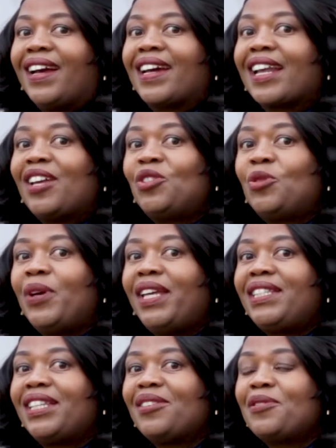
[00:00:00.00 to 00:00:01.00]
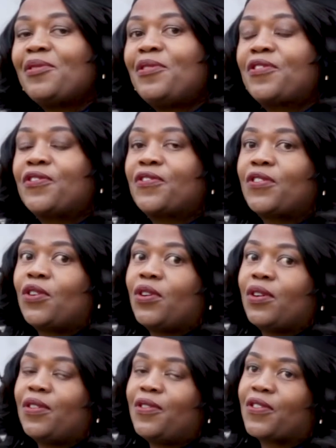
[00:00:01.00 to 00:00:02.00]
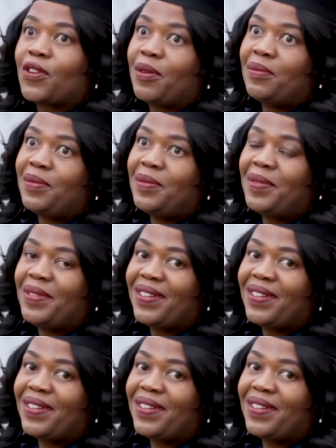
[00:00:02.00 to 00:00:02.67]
Graduating from